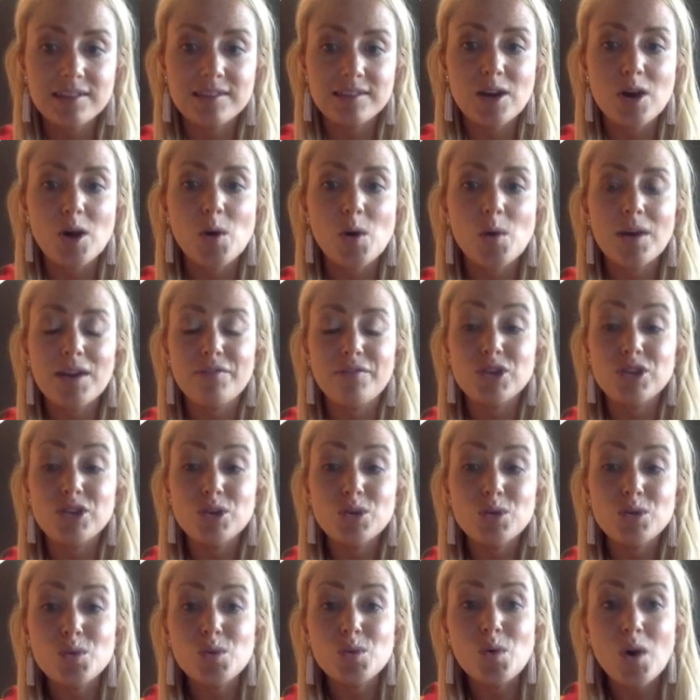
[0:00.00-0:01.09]
So if
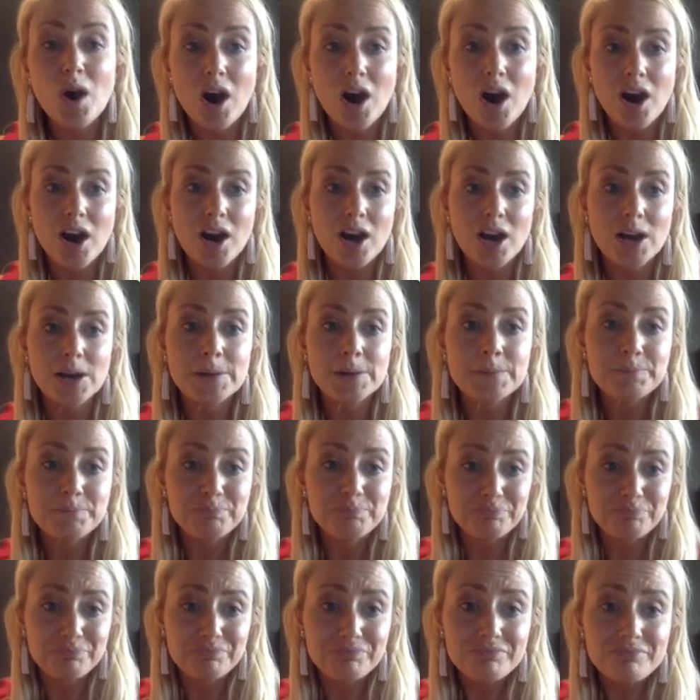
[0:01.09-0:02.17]
you are
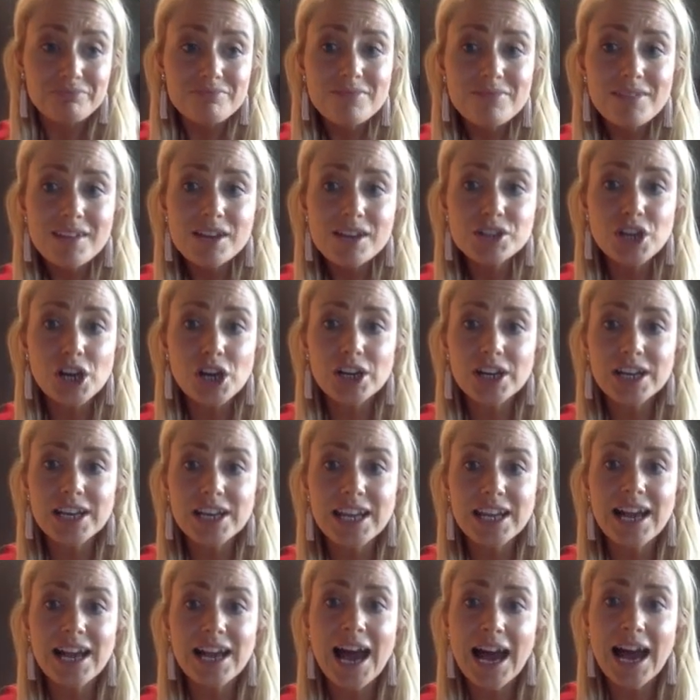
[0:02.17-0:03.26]

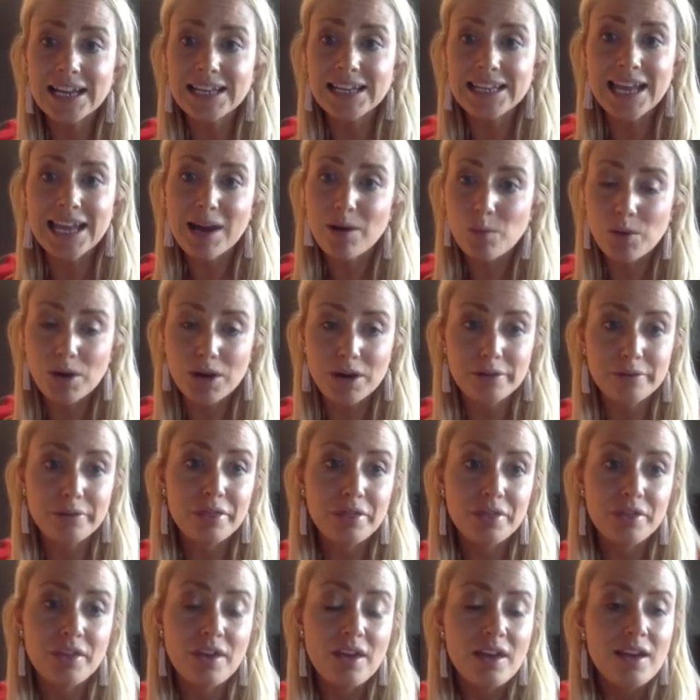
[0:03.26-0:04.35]
targeting high net
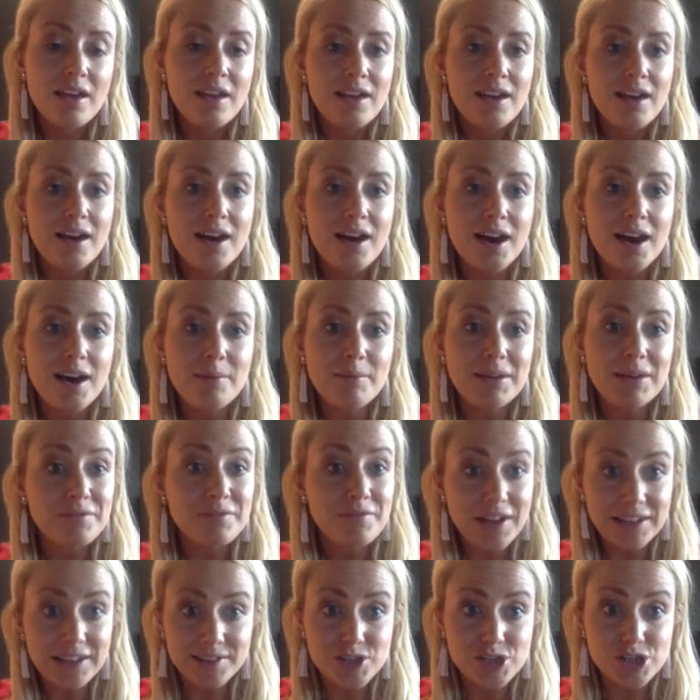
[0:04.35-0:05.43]
worth
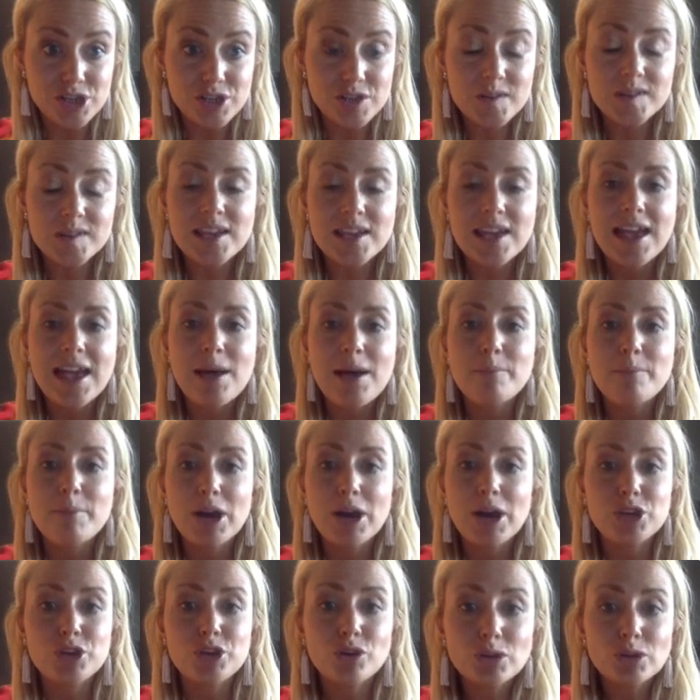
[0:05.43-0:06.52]
investors,
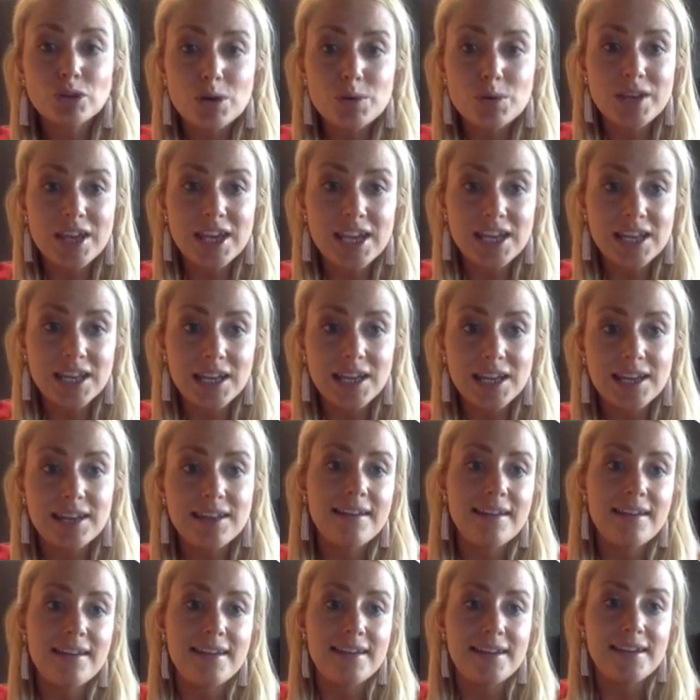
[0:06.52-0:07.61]
but you're
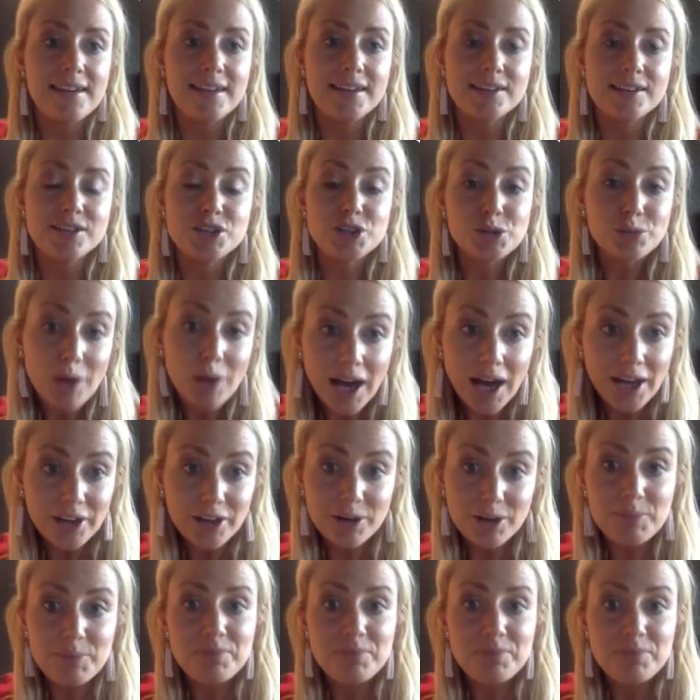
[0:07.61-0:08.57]
located in Toronto,